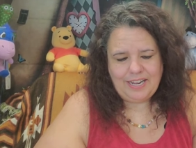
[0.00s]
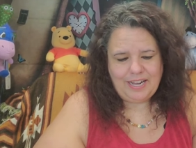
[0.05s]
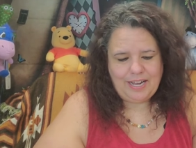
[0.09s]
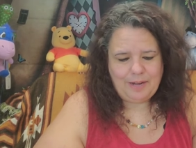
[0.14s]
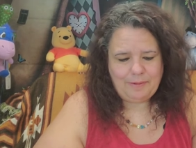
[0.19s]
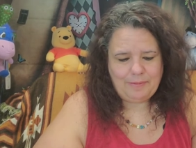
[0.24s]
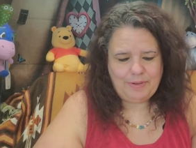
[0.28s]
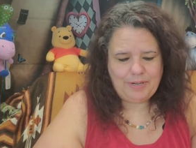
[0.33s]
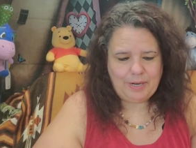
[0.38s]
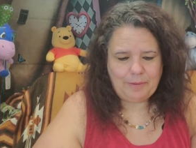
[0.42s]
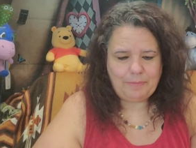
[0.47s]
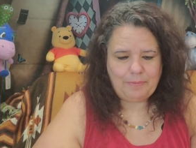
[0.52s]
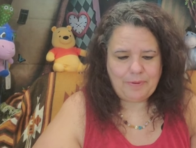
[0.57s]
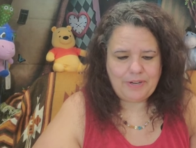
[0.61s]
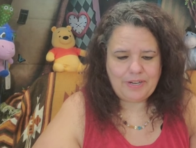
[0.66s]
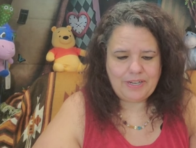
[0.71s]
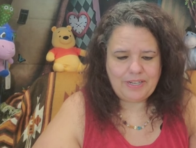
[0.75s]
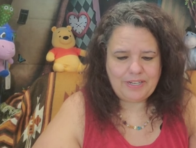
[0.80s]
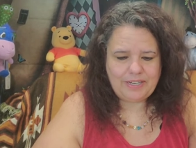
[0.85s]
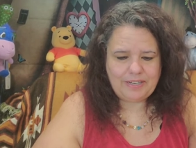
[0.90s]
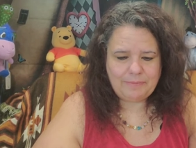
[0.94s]
I mean, I
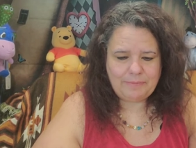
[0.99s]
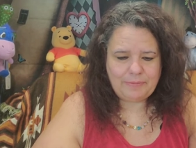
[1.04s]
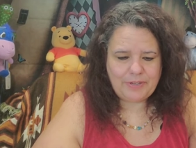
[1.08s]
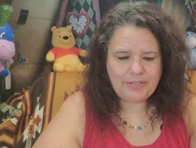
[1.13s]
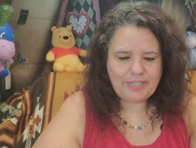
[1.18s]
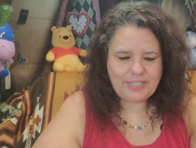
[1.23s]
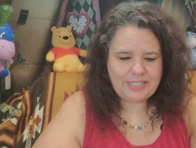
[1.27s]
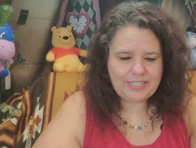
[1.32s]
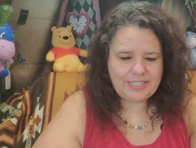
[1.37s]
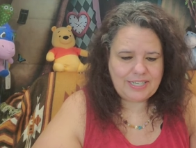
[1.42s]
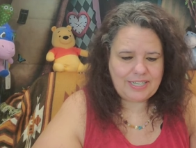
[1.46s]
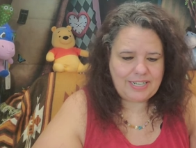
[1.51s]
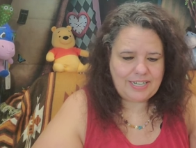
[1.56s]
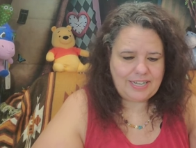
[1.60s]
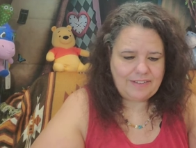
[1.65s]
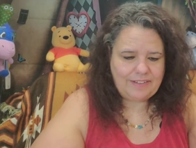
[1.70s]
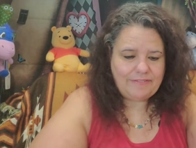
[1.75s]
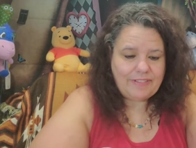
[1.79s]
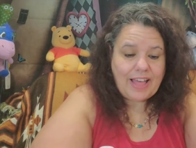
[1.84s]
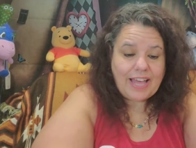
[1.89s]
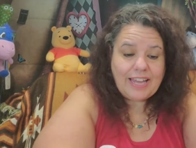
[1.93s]

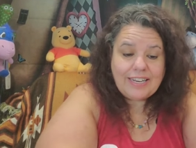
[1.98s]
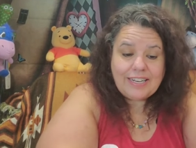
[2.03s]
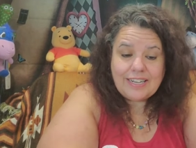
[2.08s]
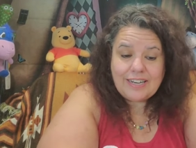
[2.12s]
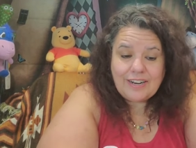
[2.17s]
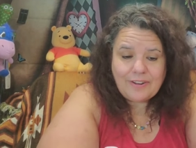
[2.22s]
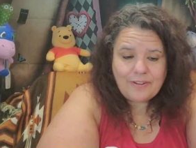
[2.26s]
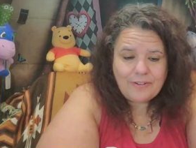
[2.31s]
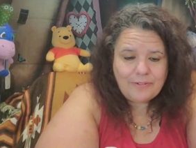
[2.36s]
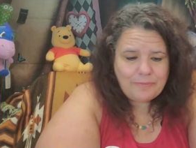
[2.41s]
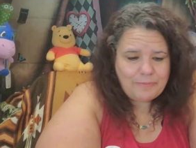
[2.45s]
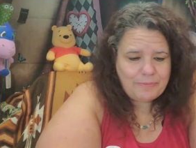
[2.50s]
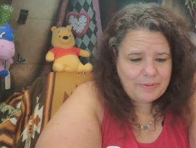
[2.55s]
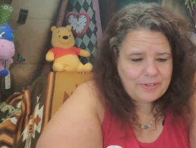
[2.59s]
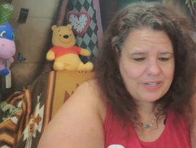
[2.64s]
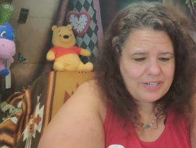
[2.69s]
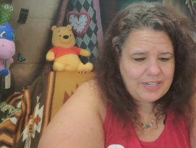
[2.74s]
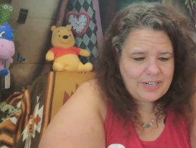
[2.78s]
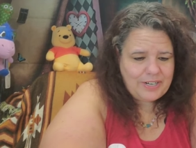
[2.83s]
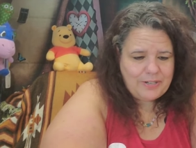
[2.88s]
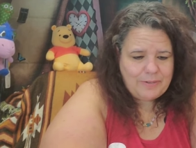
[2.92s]
I flattened it out, put
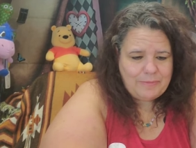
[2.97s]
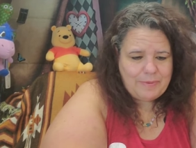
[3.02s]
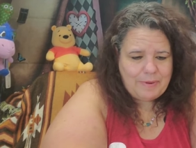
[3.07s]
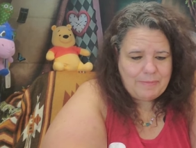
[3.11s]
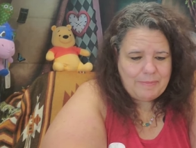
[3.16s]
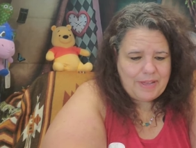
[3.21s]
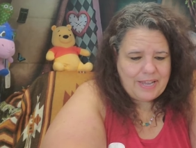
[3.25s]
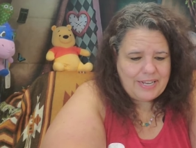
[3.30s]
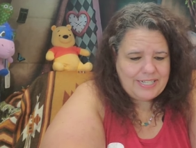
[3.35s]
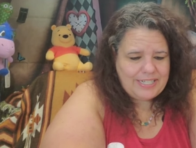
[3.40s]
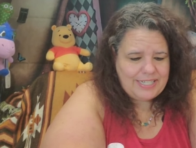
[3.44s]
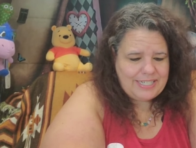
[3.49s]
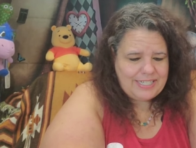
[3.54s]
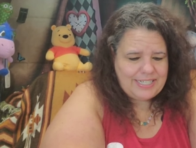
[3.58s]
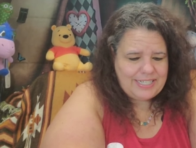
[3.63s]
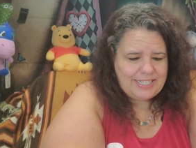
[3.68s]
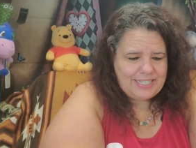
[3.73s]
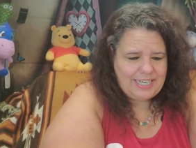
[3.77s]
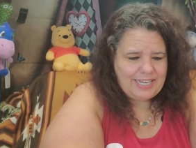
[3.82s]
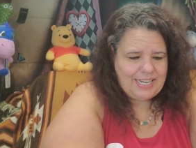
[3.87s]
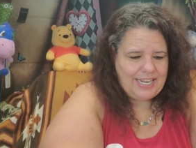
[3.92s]
it under my
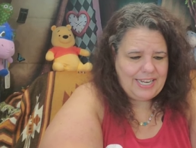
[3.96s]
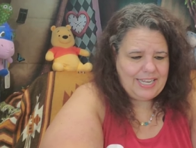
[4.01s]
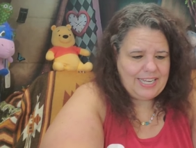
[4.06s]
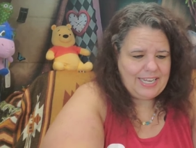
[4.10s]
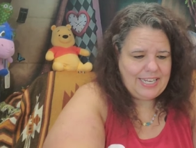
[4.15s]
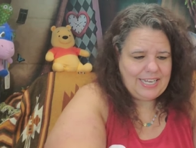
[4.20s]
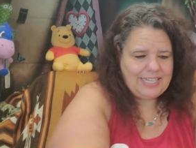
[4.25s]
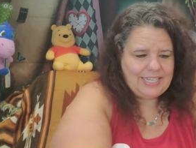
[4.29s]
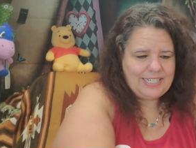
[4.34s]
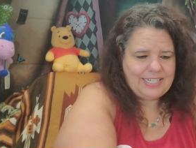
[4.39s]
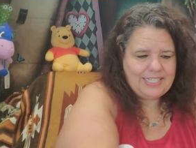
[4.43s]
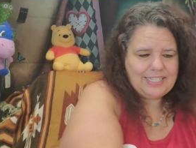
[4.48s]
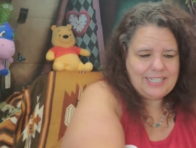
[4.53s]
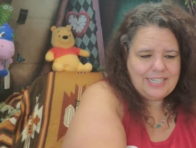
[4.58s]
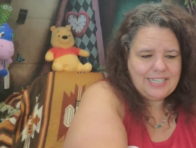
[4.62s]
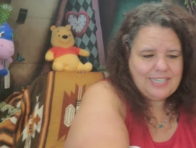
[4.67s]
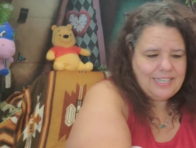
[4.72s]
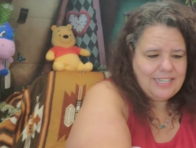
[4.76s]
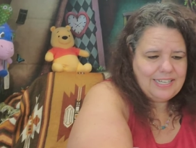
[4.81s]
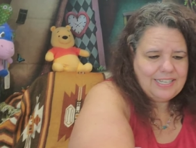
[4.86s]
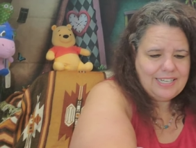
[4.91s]
matches, and
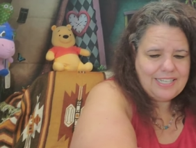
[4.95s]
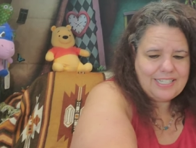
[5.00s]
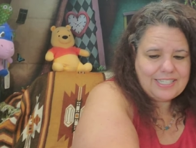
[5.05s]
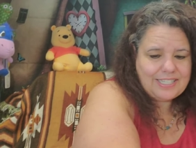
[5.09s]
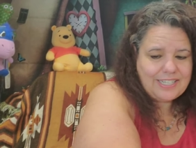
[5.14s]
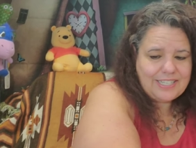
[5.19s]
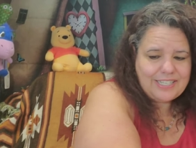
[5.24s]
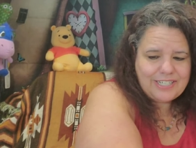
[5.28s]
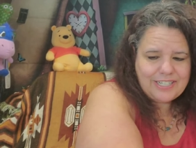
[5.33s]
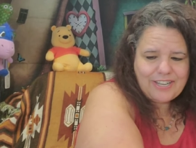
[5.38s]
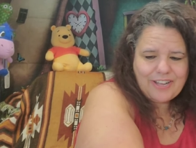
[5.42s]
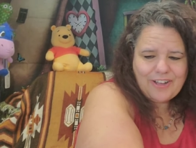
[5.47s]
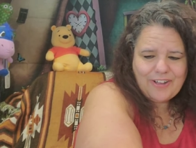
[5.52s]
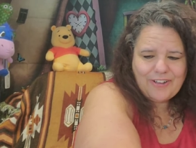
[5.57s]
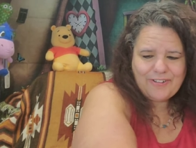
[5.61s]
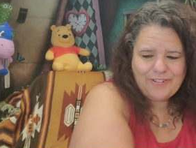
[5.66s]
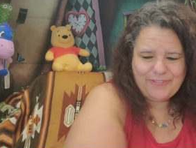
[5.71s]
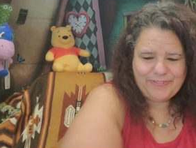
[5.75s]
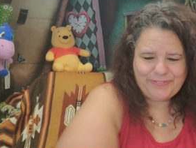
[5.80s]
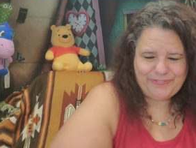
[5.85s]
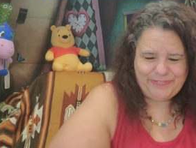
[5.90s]
it's good to
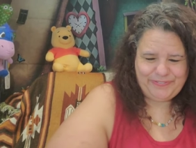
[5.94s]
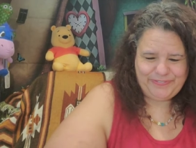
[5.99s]
go.